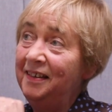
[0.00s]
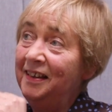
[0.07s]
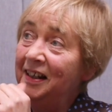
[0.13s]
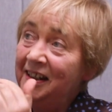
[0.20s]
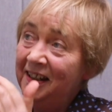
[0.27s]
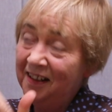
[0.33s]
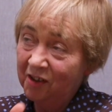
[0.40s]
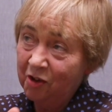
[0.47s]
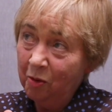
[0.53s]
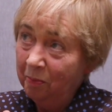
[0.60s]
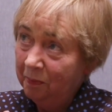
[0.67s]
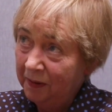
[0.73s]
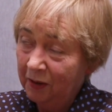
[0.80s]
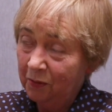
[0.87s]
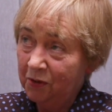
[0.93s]
Illegal
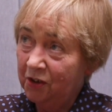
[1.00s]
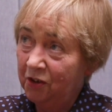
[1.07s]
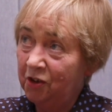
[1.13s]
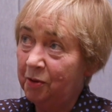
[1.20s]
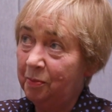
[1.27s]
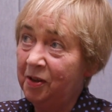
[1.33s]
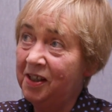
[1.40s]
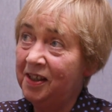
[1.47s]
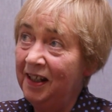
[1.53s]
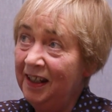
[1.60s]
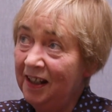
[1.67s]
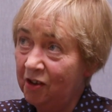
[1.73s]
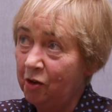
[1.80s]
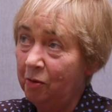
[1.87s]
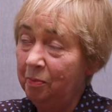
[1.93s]
dumping was another, because
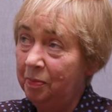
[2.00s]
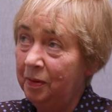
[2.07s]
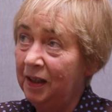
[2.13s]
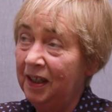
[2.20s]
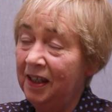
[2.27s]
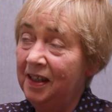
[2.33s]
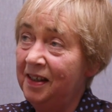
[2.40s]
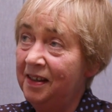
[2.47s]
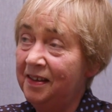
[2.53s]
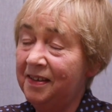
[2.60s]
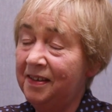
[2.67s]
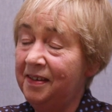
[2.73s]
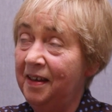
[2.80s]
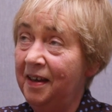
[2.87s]
illegal dumping is,